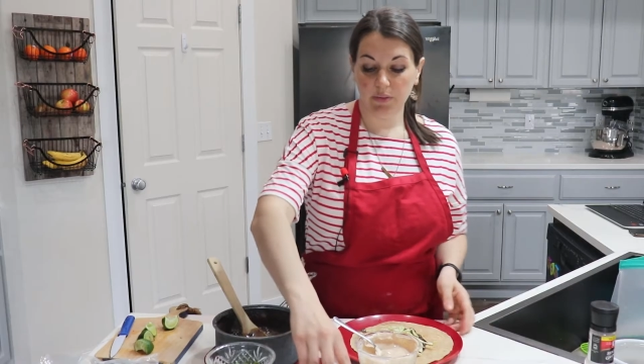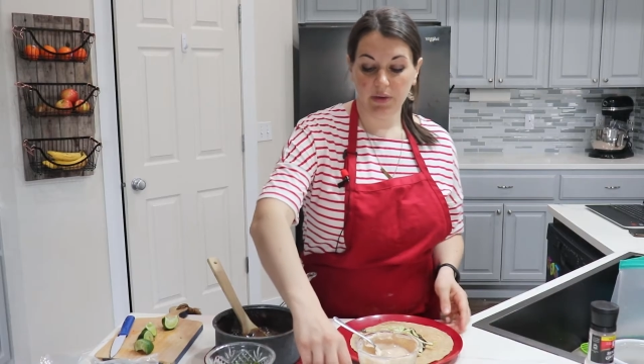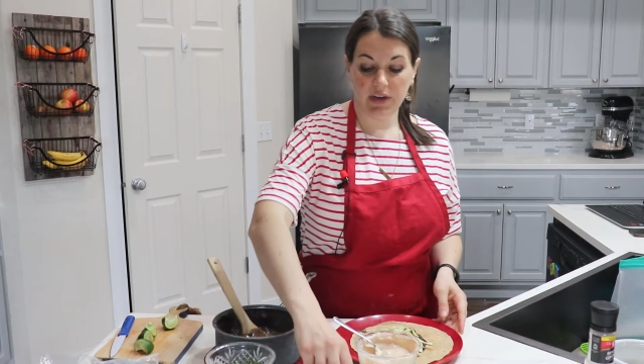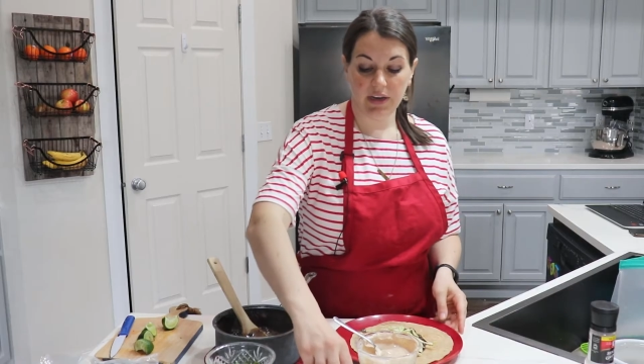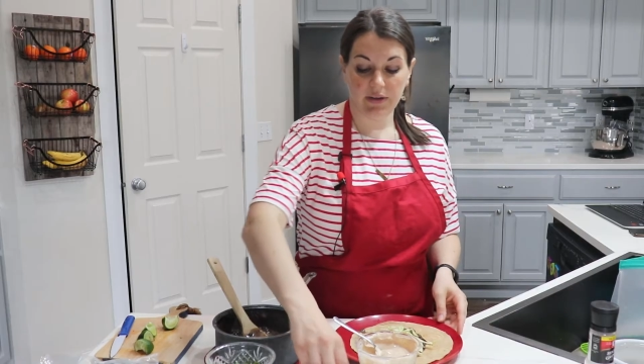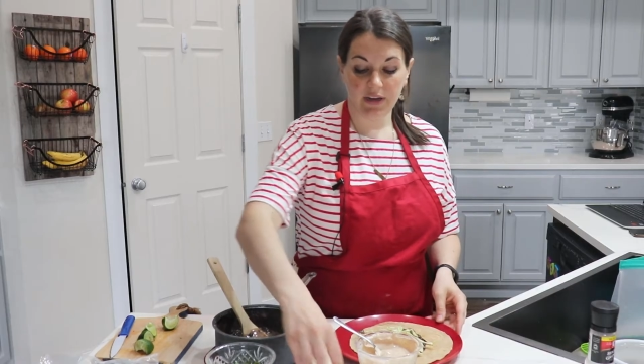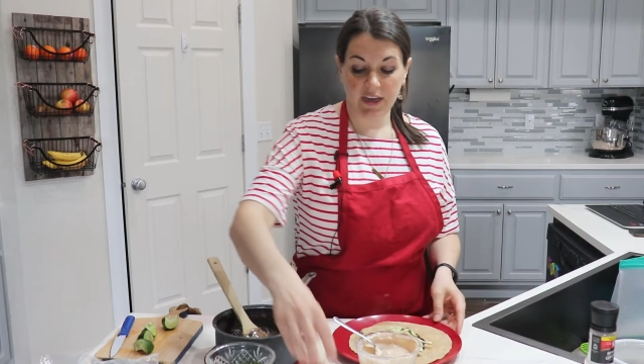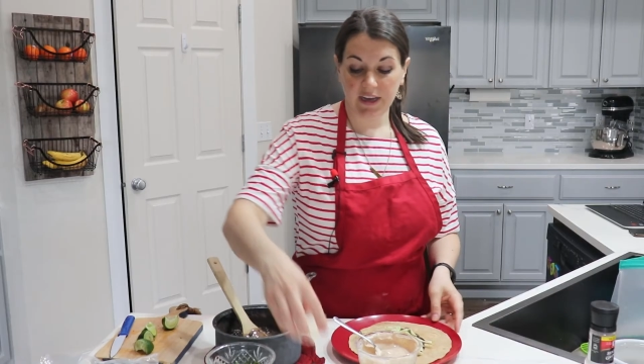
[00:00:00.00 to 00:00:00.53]

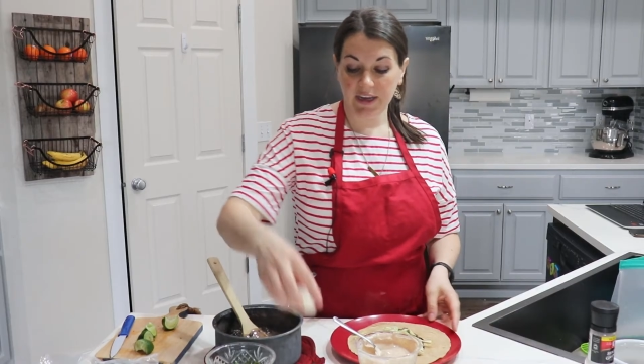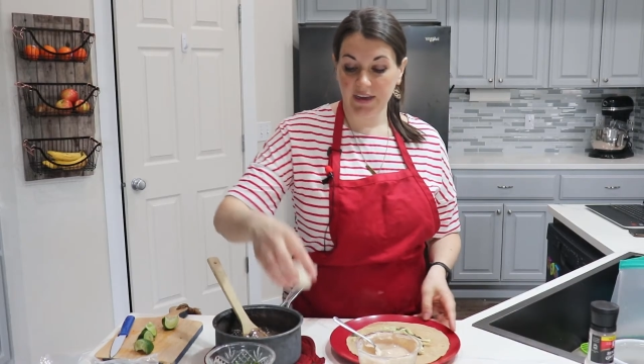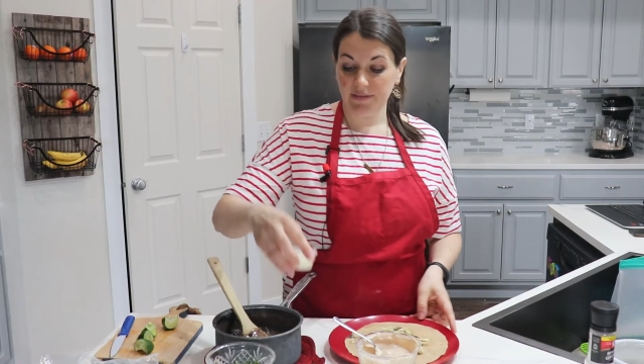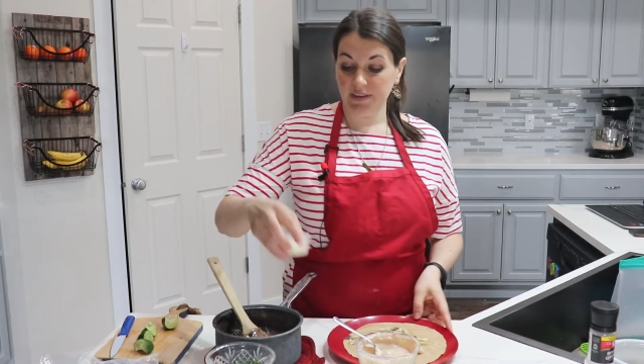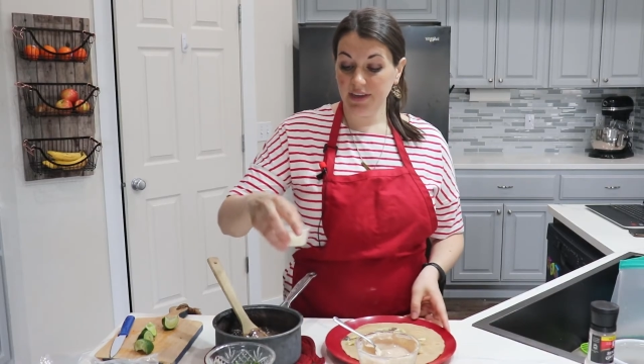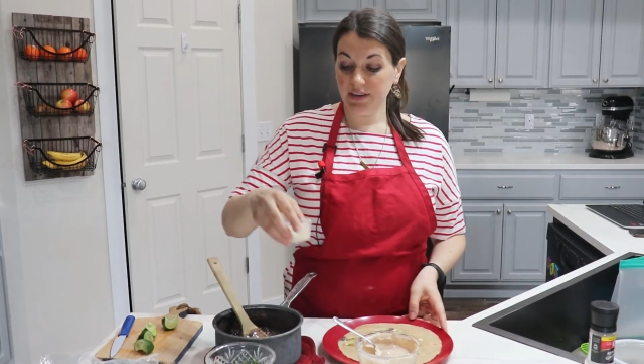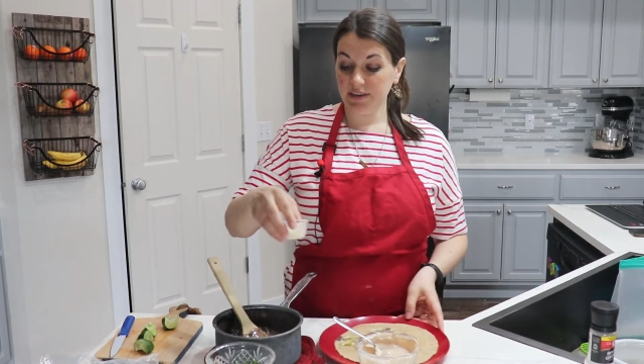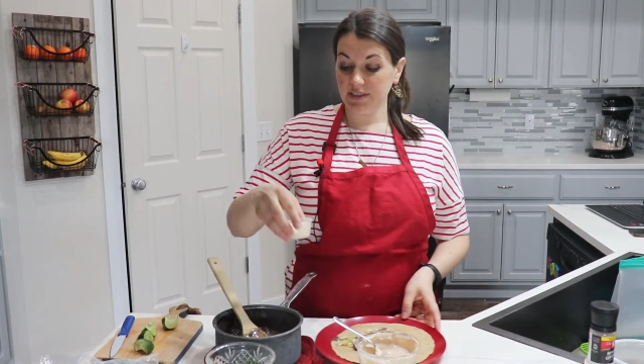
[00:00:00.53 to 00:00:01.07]
what I have
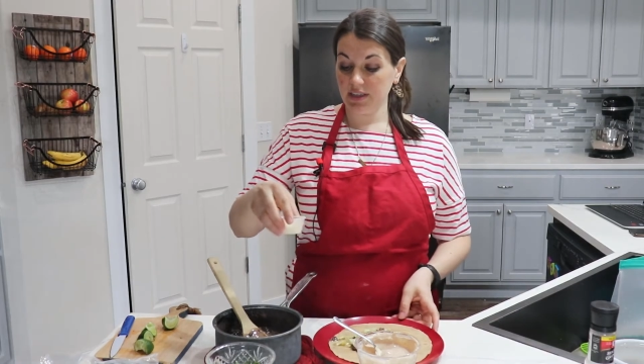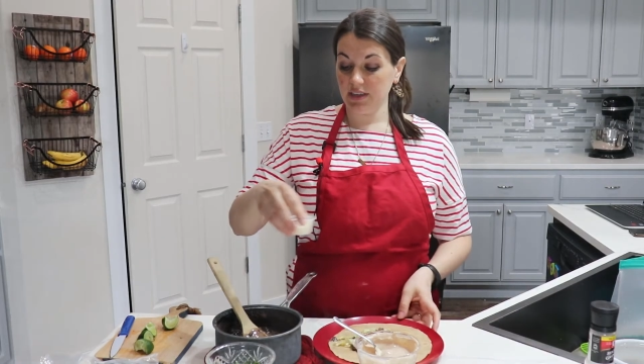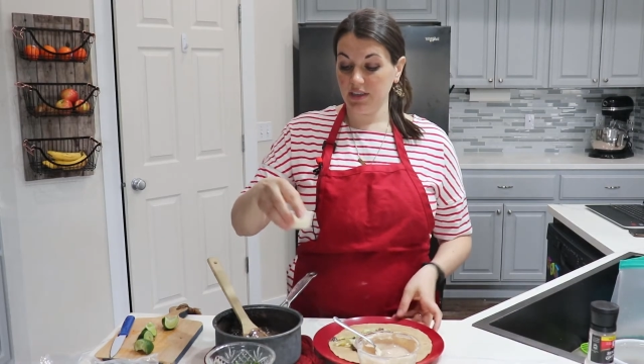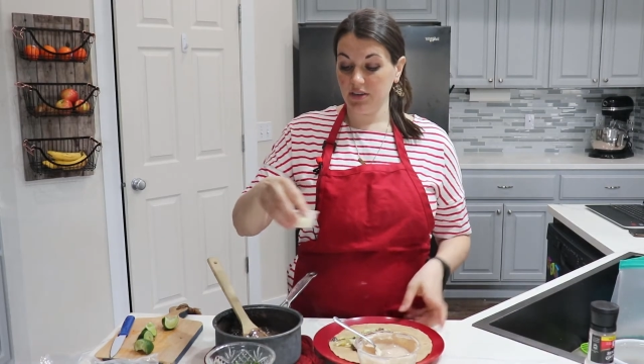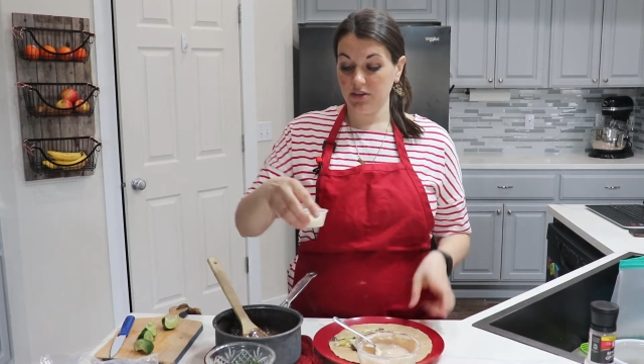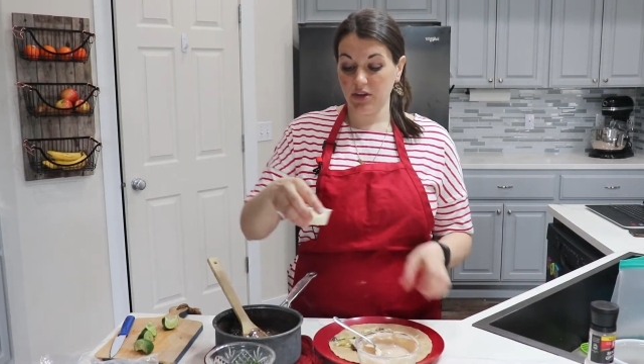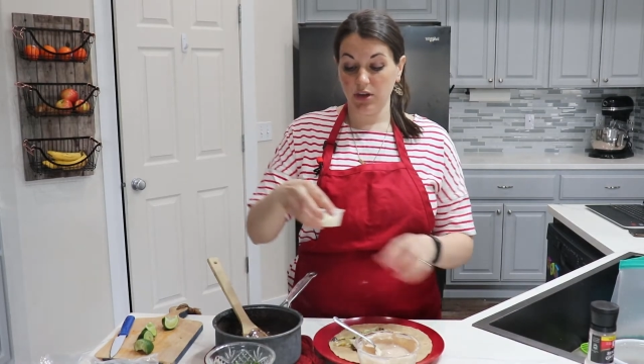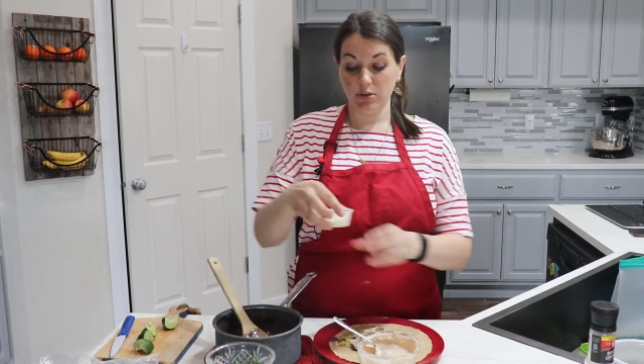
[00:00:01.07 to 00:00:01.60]
here is a
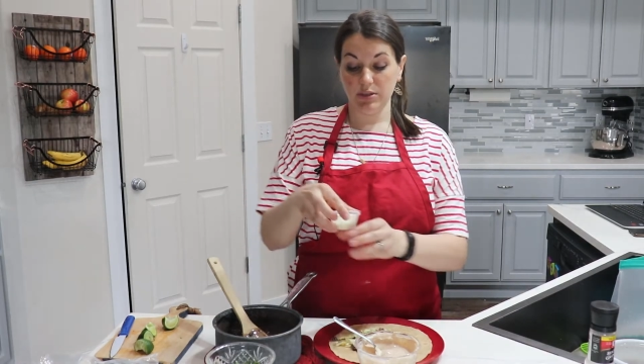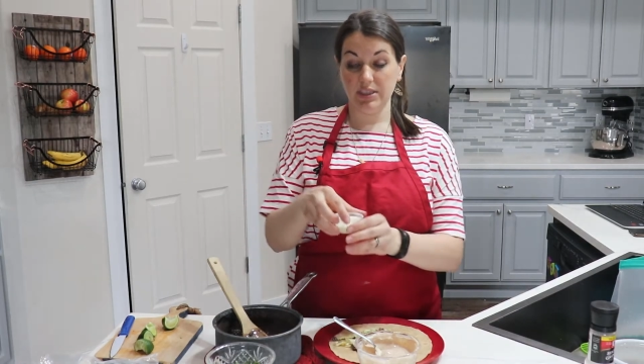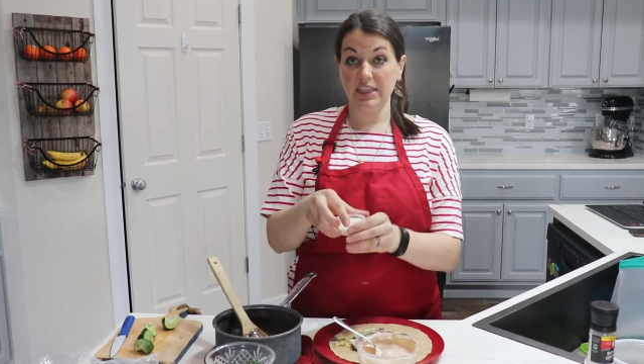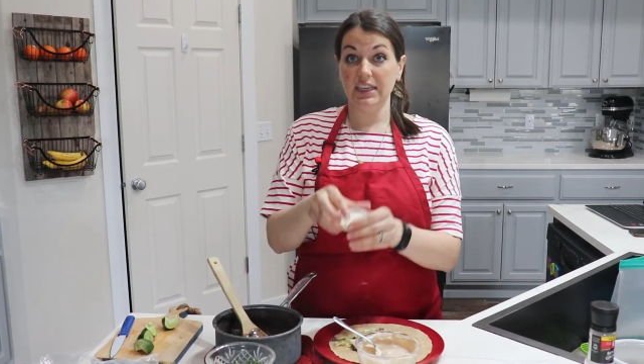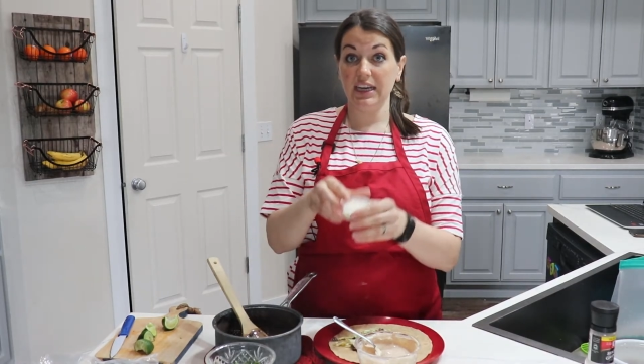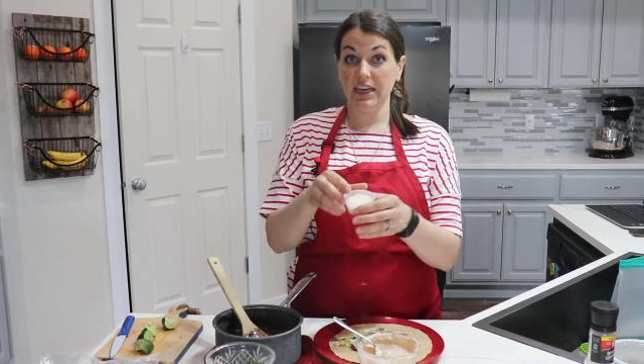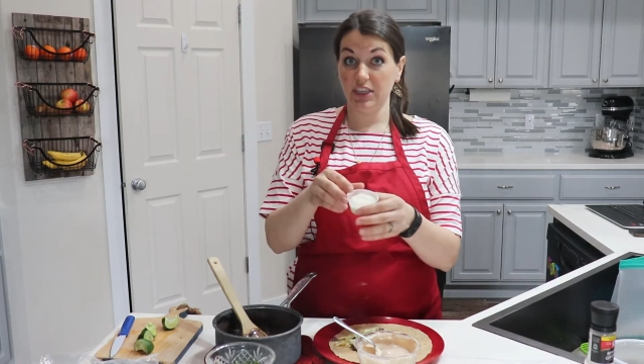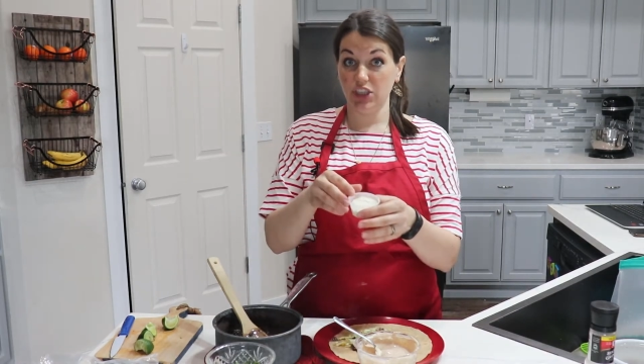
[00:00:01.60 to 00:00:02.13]
little
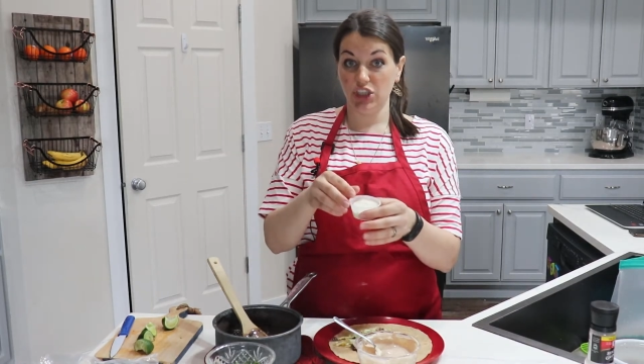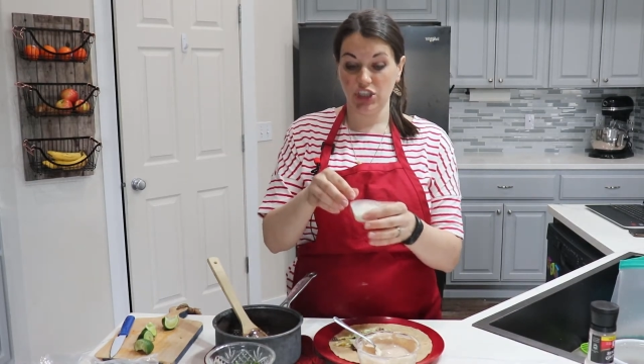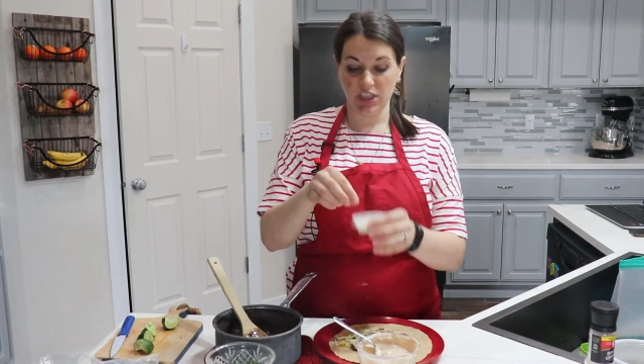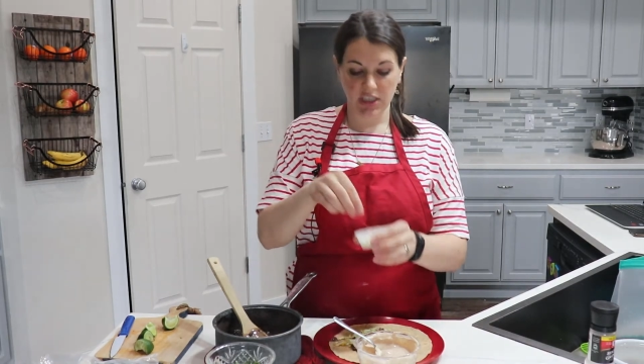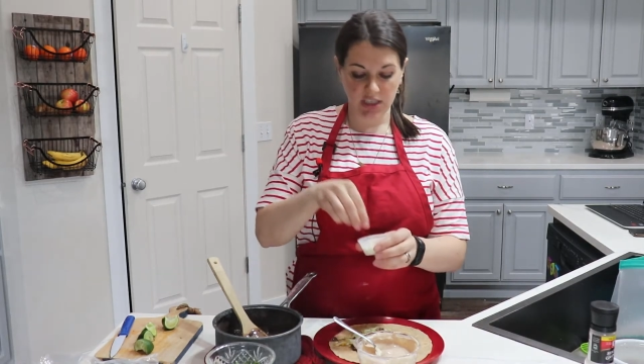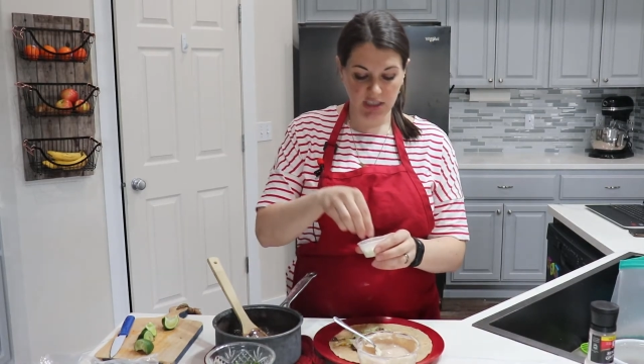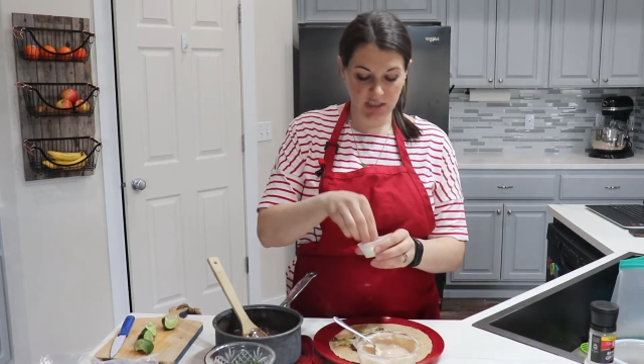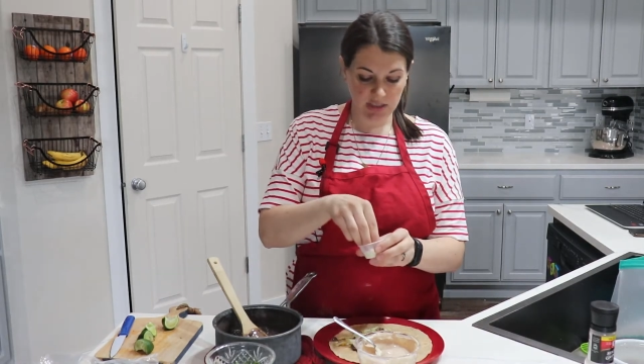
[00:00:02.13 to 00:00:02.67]
cotija
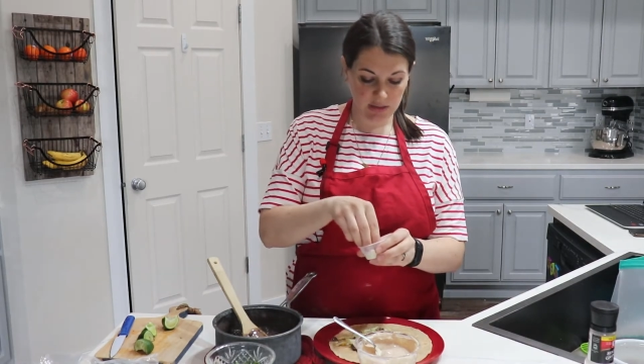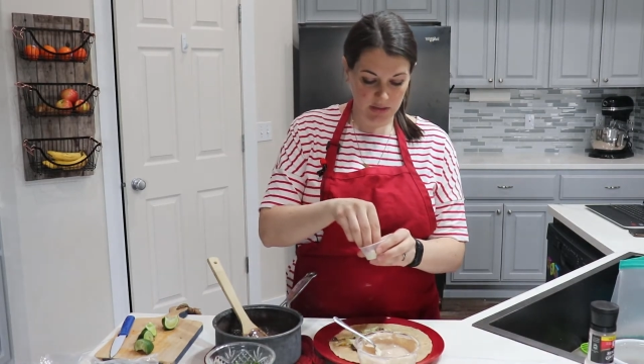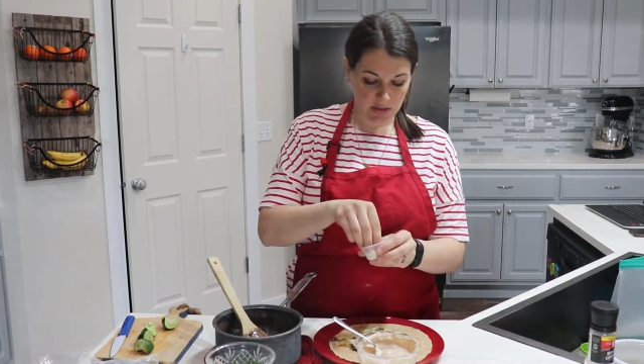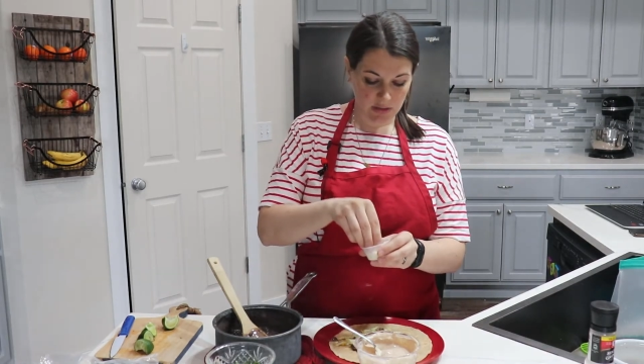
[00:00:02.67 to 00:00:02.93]
cheese.